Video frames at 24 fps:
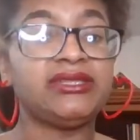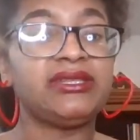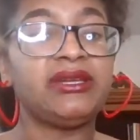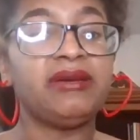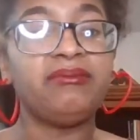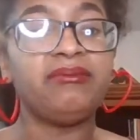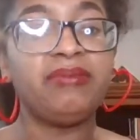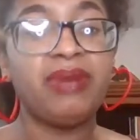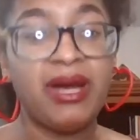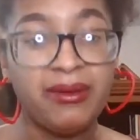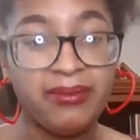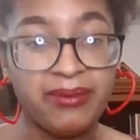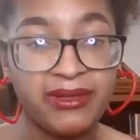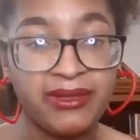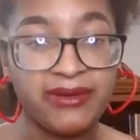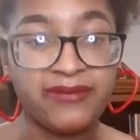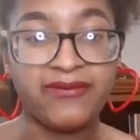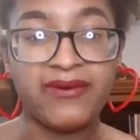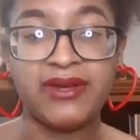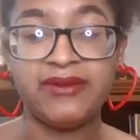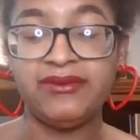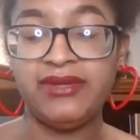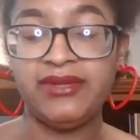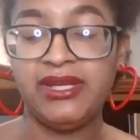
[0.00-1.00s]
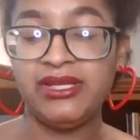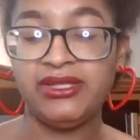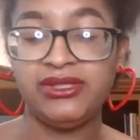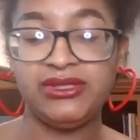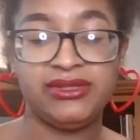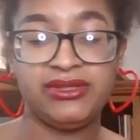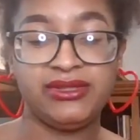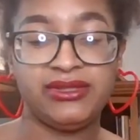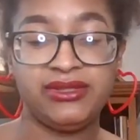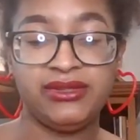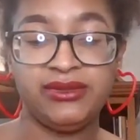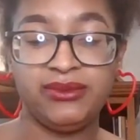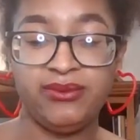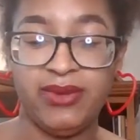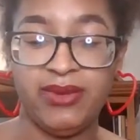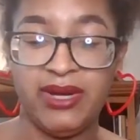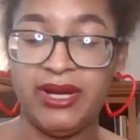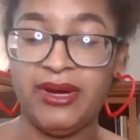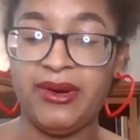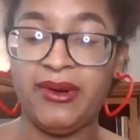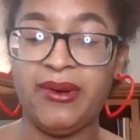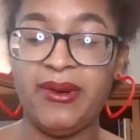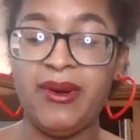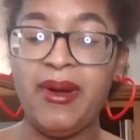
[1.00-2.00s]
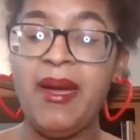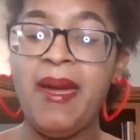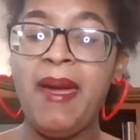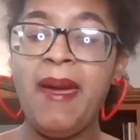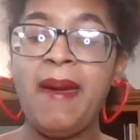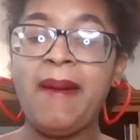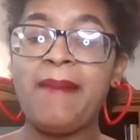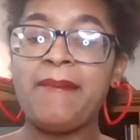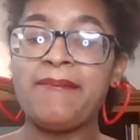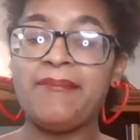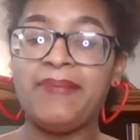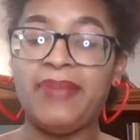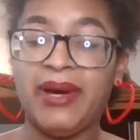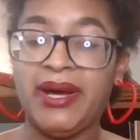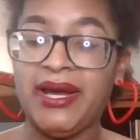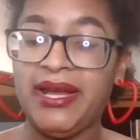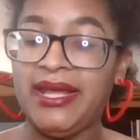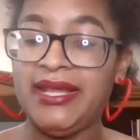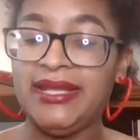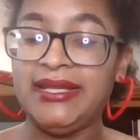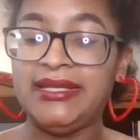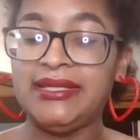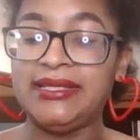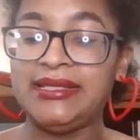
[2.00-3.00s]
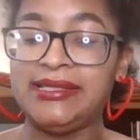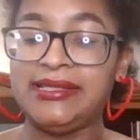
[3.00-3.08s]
some public foundations as well, but